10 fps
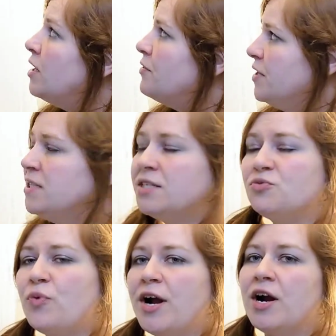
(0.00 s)
Now this
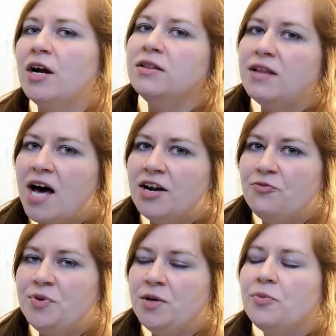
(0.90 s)
is where a lot
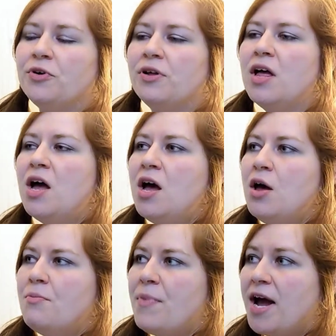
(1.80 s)
of people
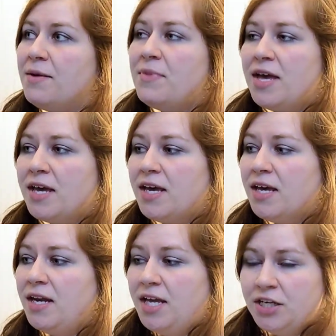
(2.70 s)
might make
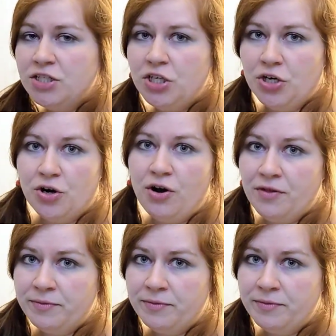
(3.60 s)
it easier